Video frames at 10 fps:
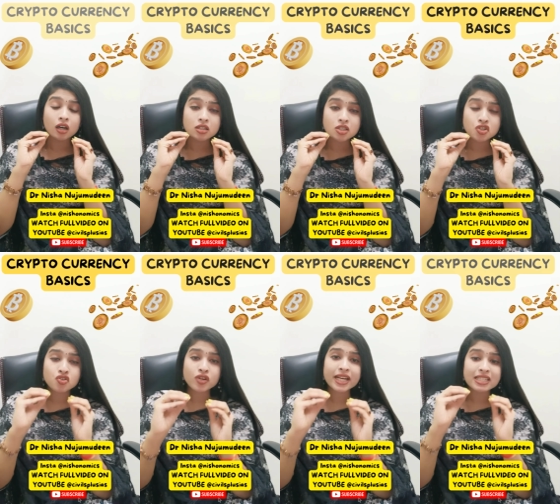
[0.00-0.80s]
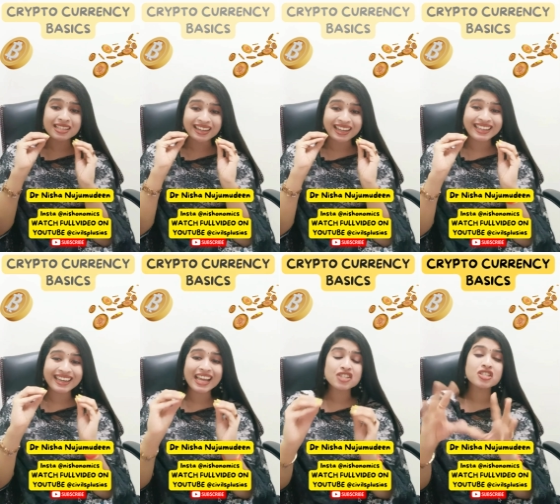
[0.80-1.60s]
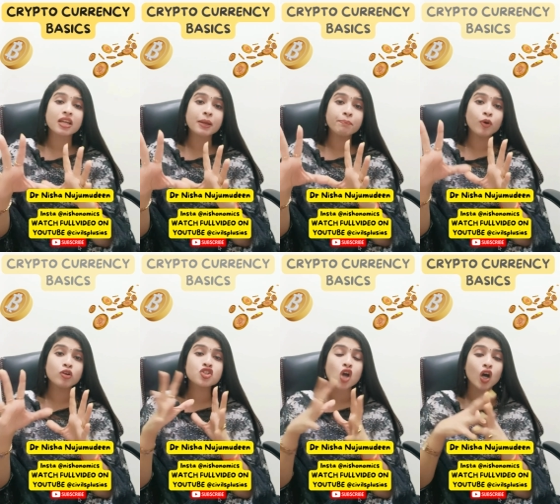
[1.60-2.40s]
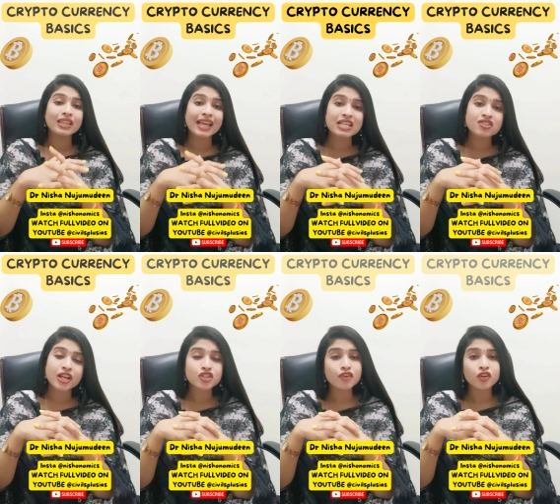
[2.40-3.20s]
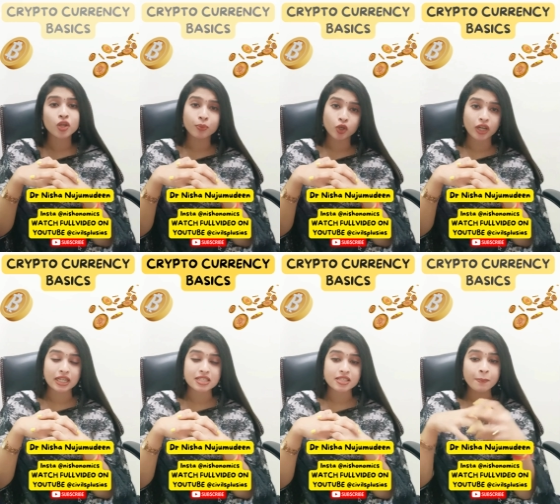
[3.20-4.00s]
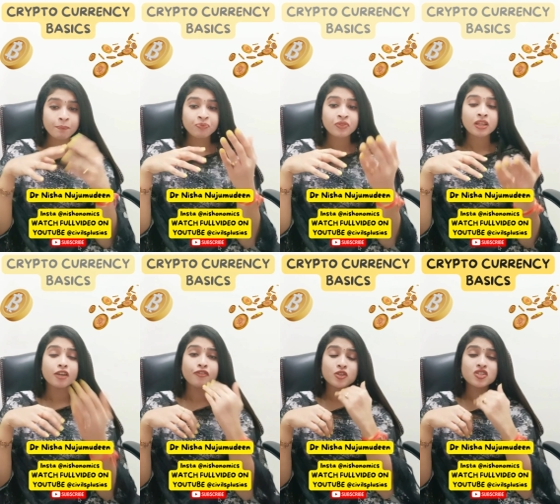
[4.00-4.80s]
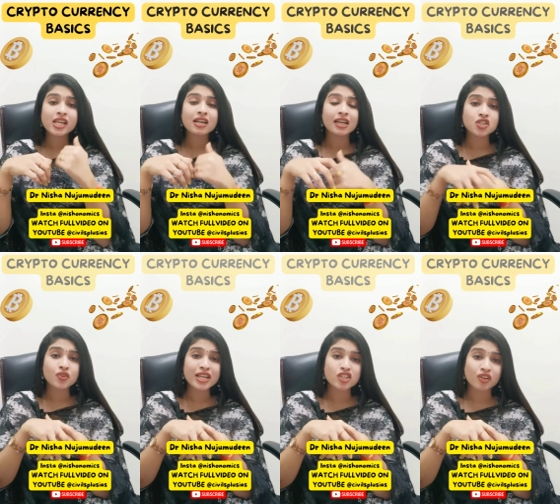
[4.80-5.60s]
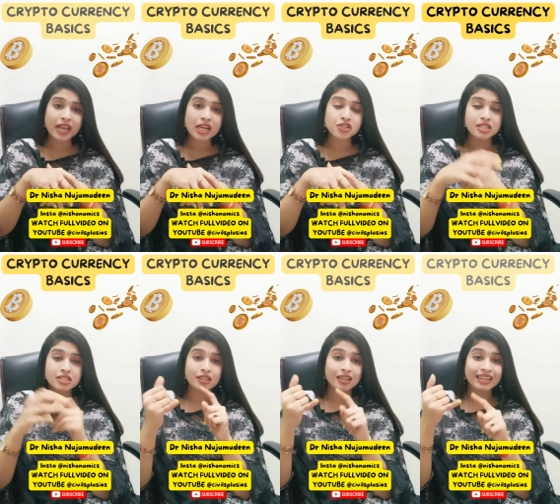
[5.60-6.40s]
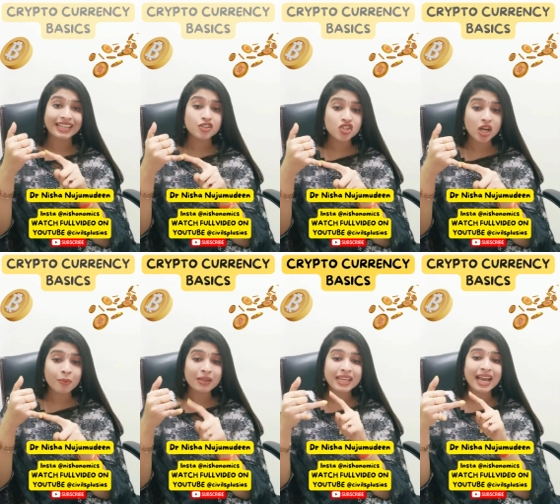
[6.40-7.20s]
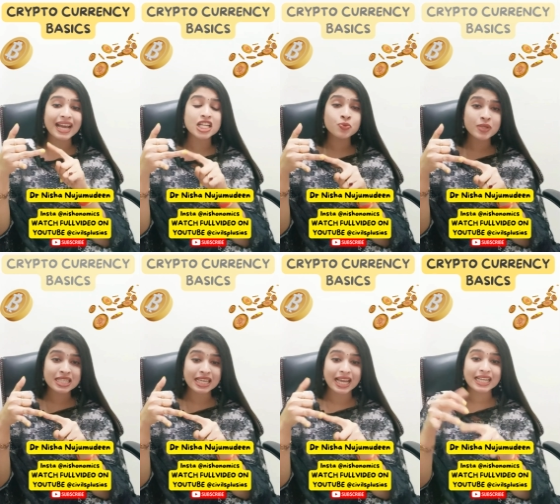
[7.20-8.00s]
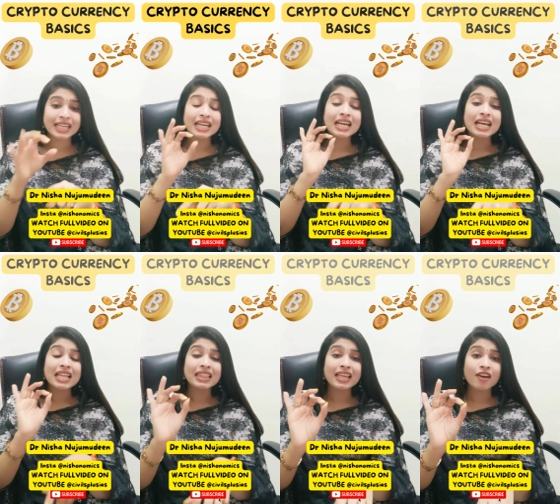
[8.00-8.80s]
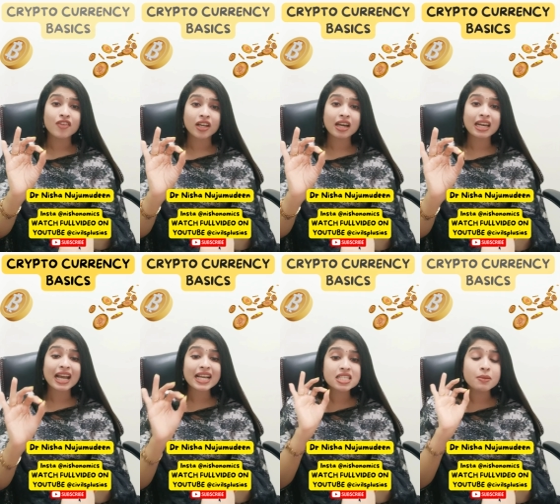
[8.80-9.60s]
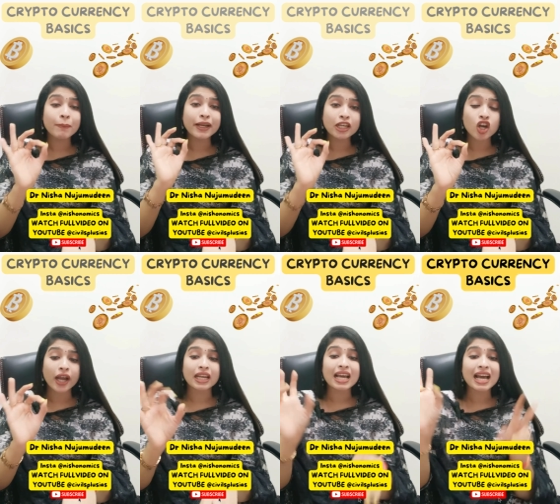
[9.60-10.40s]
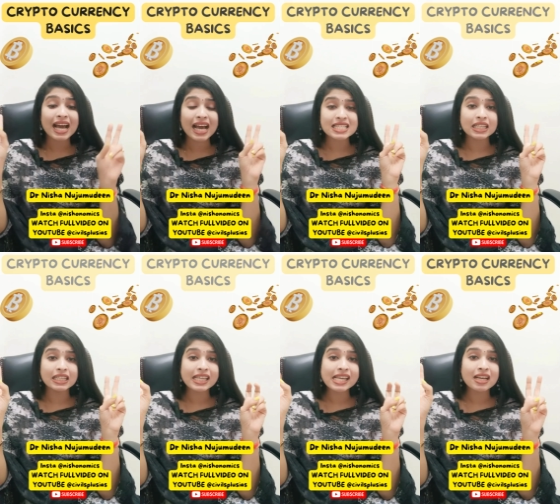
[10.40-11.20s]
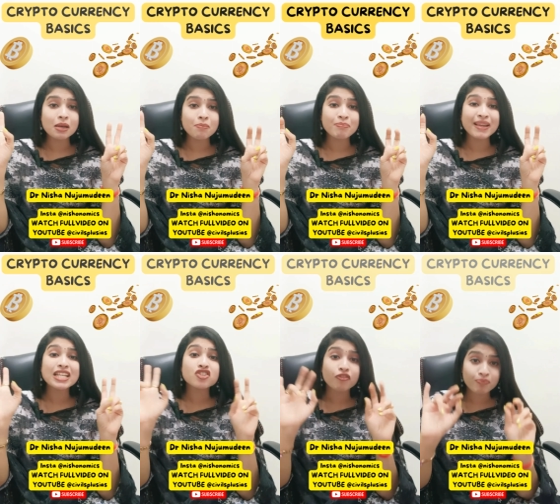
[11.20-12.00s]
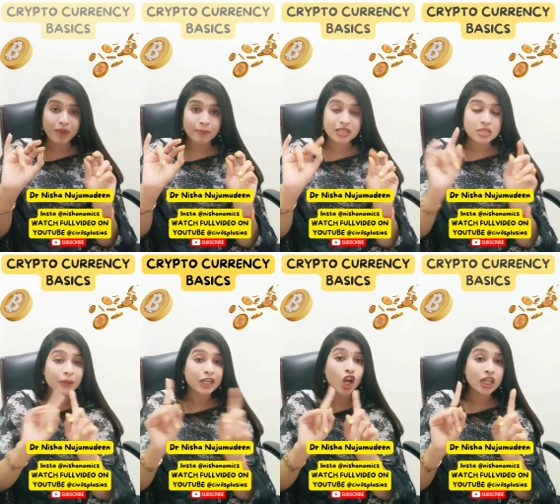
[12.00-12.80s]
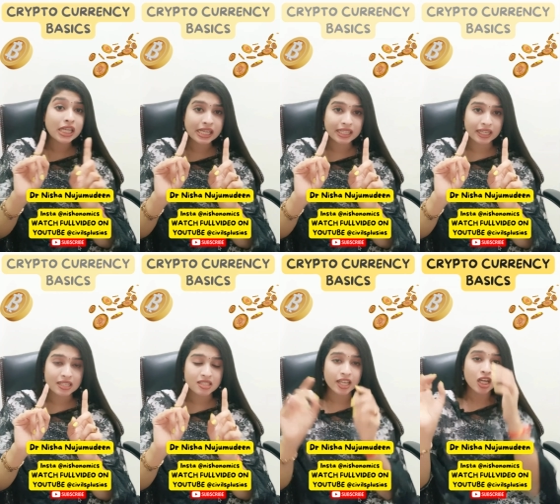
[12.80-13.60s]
strict regulations are imposed on the exchange of cryptocurrency. If you see countries or nations like Germany and Switzerland, they have recognized Bitcoin as a legal means of payment but not legal currency.